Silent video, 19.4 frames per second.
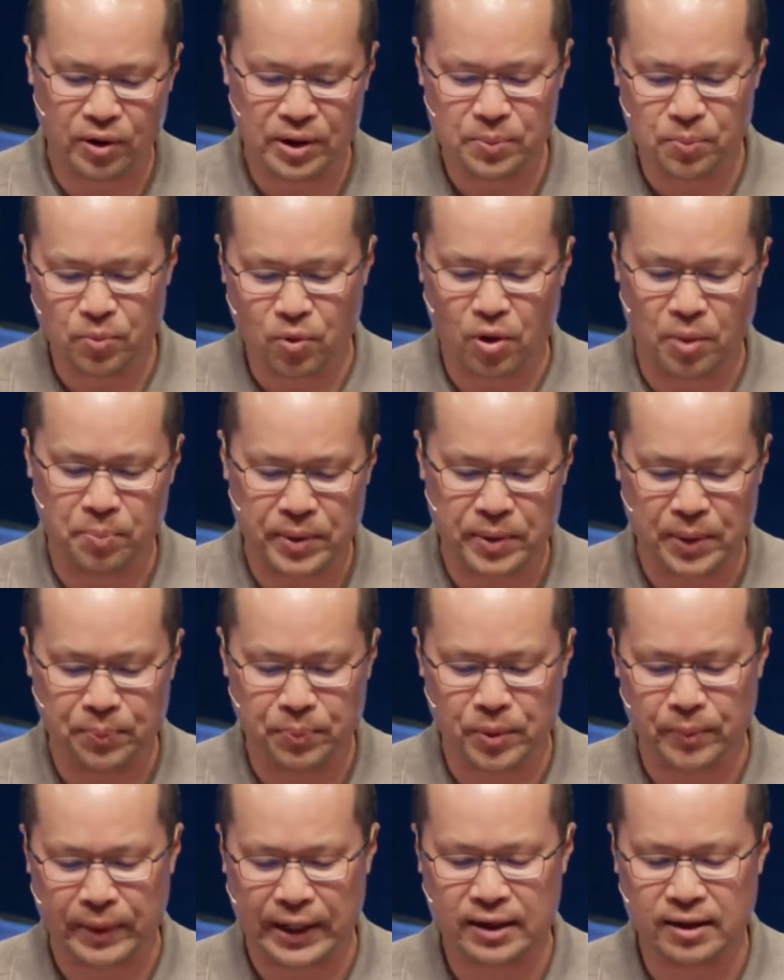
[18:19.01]
and more
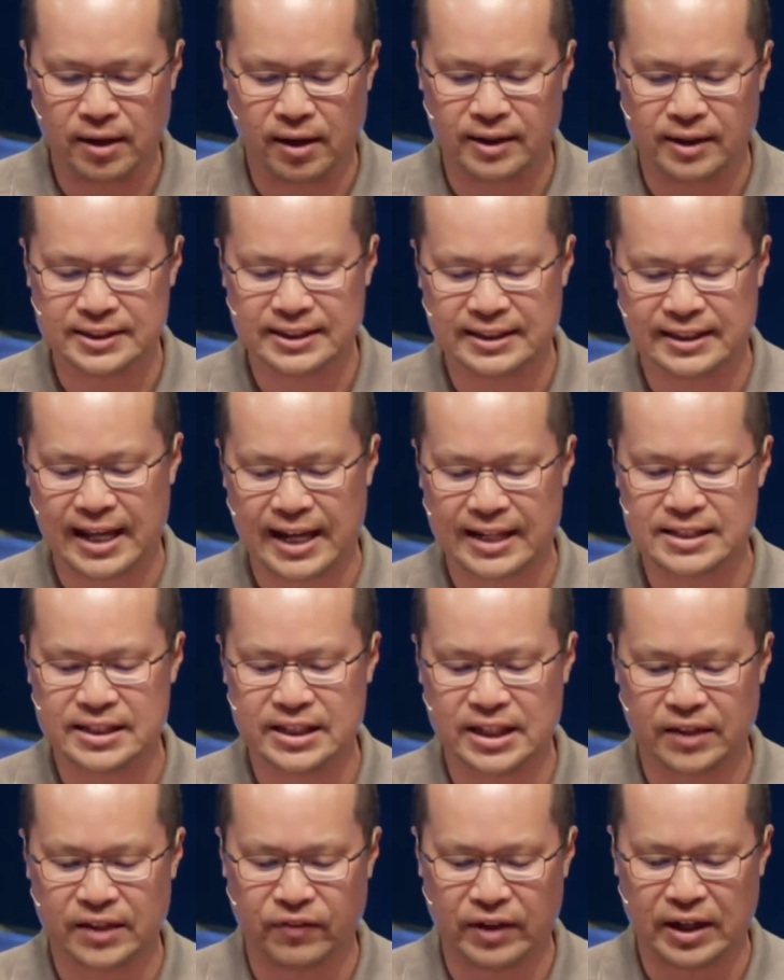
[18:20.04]
people may cause
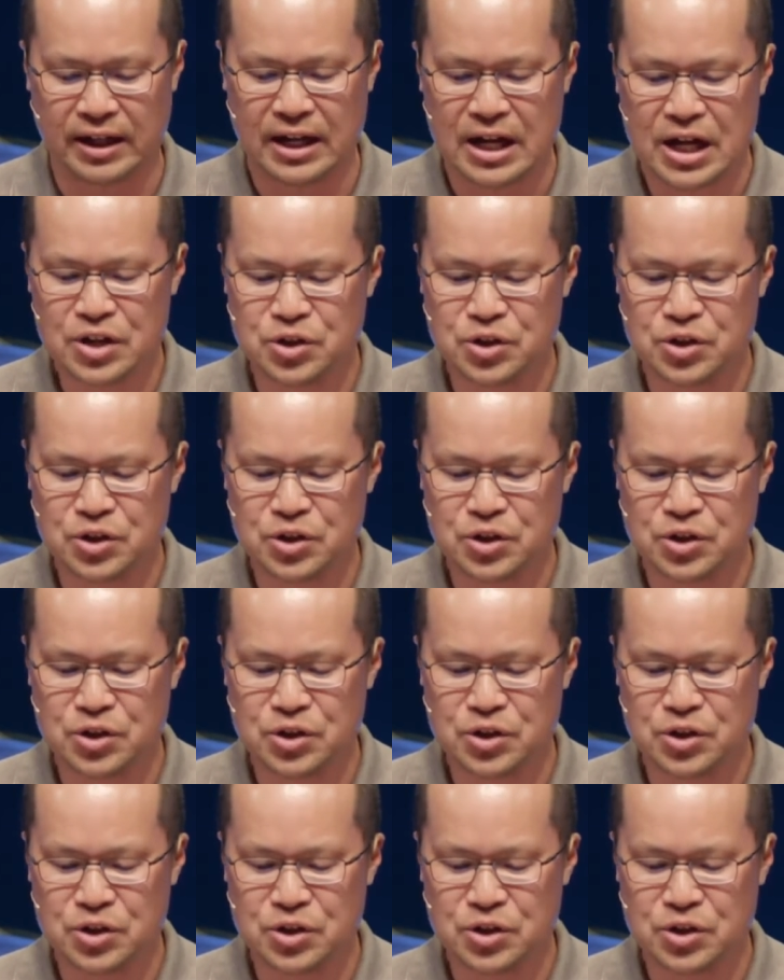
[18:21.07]
thanksgiving